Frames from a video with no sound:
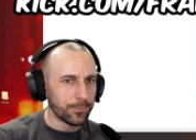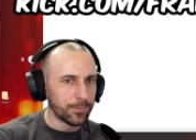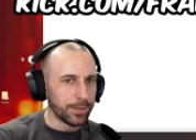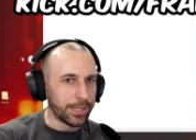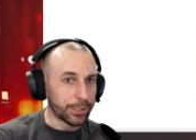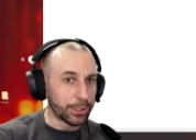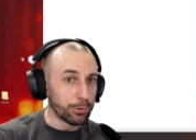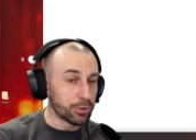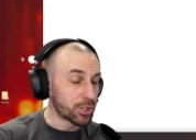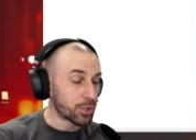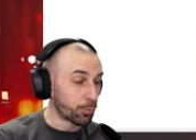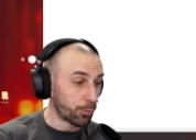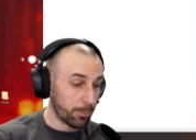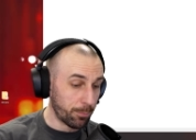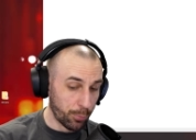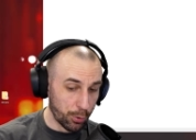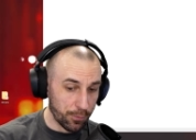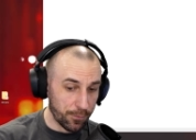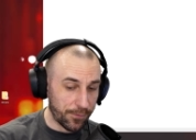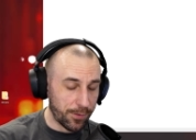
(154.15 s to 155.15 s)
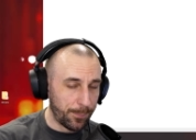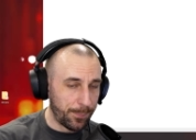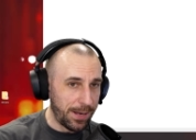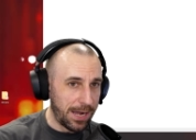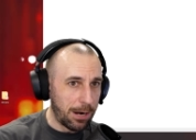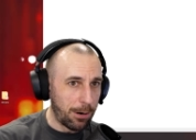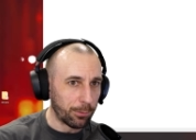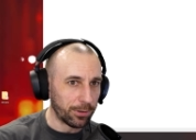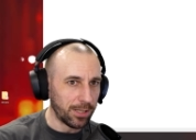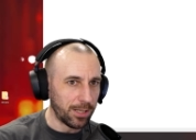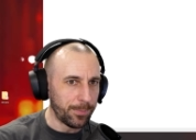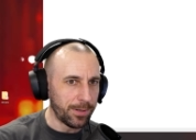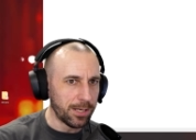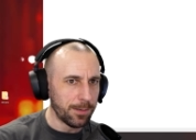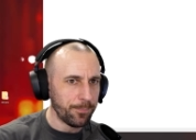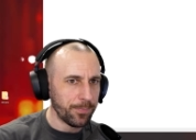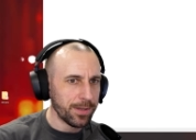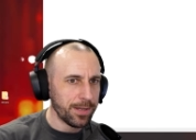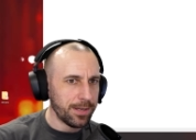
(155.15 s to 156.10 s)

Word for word: like you just remove the power limit,